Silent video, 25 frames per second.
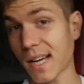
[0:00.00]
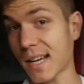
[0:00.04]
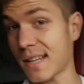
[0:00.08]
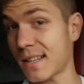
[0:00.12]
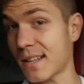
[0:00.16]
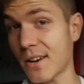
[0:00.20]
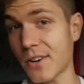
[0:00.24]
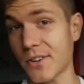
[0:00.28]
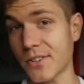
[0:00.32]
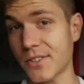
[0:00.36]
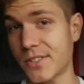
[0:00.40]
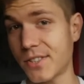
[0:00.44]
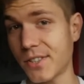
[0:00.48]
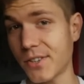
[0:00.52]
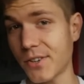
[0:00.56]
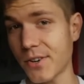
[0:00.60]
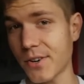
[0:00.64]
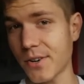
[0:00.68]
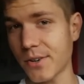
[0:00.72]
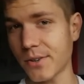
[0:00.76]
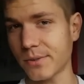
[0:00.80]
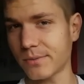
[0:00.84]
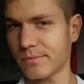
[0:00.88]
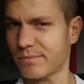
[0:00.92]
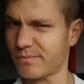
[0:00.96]
Another
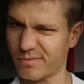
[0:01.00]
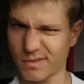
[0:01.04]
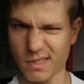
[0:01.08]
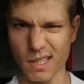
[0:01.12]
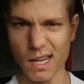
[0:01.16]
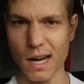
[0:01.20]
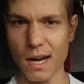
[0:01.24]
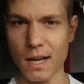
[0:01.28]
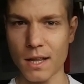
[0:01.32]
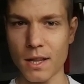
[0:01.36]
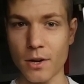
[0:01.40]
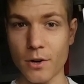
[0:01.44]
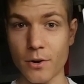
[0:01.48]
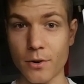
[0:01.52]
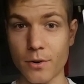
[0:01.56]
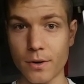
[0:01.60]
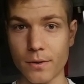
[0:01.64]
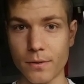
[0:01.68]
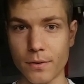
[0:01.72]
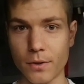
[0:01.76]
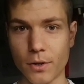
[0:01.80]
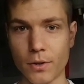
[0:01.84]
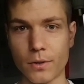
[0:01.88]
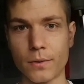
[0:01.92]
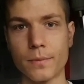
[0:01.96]
cereal, another
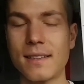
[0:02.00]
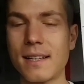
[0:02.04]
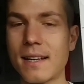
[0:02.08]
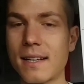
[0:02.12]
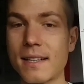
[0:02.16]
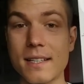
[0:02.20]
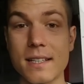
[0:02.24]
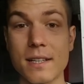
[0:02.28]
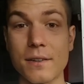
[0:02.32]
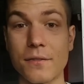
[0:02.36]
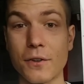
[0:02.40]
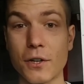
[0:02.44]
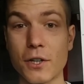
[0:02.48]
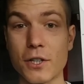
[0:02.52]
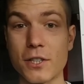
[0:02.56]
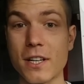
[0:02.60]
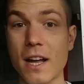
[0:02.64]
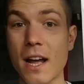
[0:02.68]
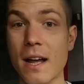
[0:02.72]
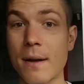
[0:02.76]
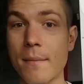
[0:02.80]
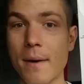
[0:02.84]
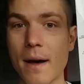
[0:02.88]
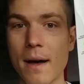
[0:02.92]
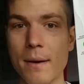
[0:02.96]
review. This is the first
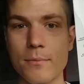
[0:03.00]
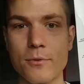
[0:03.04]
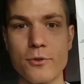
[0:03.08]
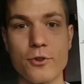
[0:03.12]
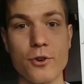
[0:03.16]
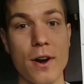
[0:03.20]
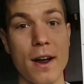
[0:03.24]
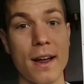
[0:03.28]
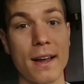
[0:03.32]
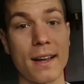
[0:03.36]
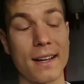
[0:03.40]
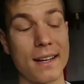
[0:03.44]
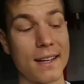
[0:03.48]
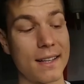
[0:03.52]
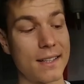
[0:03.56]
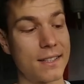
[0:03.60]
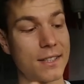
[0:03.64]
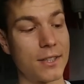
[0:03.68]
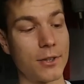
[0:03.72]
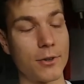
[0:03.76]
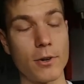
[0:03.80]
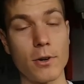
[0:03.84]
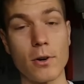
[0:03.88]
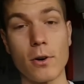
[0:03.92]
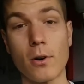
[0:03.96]
time I'm trying a
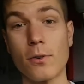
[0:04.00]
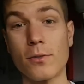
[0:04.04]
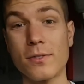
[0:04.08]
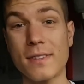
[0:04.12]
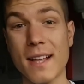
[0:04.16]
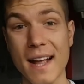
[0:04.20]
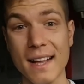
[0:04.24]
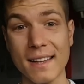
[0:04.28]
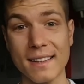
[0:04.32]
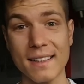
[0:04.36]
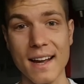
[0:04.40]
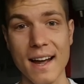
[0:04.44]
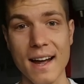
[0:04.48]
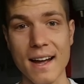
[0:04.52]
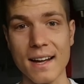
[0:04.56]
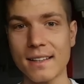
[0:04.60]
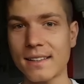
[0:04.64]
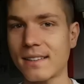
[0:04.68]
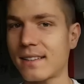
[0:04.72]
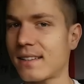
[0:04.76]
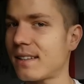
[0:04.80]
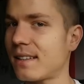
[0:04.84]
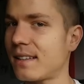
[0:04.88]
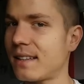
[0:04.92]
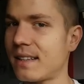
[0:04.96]
cereal of that
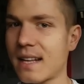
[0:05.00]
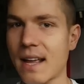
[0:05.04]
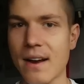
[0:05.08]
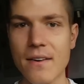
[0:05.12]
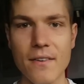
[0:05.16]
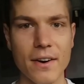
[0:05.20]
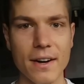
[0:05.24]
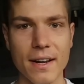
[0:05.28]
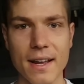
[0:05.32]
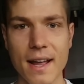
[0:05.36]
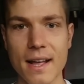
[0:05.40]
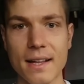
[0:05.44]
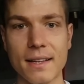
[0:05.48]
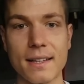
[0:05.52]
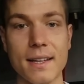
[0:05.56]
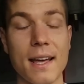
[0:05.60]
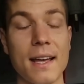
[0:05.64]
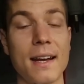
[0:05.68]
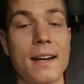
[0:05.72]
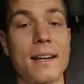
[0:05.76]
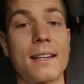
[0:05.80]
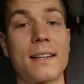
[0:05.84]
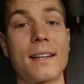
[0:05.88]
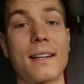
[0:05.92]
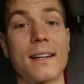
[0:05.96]
kind, never had
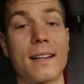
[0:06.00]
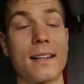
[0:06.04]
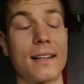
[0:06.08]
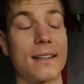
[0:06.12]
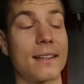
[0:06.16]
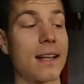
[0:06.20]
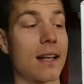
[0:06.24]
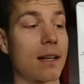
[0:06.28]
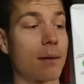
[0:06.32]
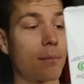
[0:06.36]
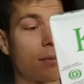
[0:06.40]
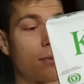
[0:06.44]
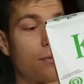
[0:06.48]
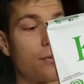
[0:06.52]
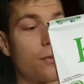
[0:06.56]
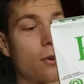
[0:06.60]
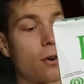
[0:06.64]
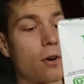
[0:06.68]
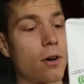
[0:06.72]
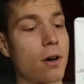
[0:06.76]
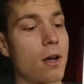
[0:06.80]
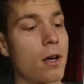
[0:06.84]
anything like that before.